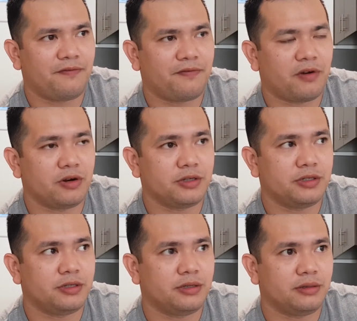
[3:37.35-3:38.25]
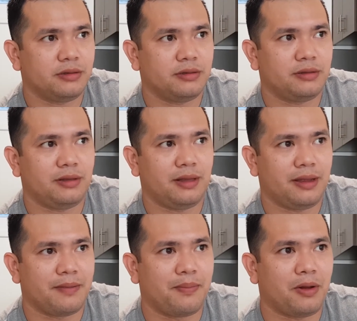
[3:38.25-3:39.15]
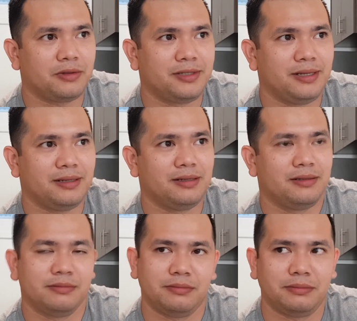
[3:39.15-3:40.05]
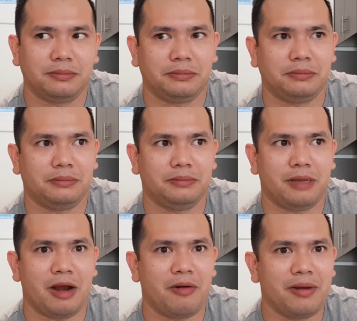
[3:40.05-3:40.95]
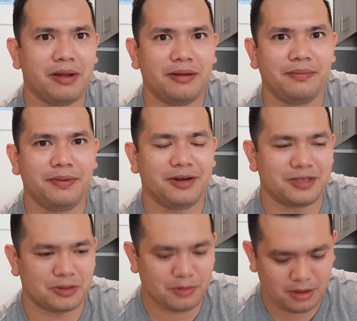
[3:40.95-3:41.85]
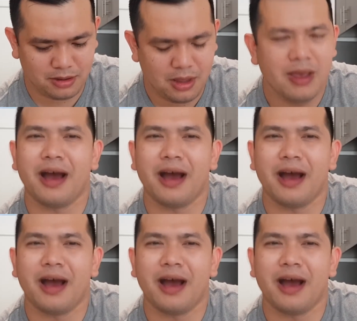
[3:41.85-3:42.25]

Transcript: first like Baltic area beers as well.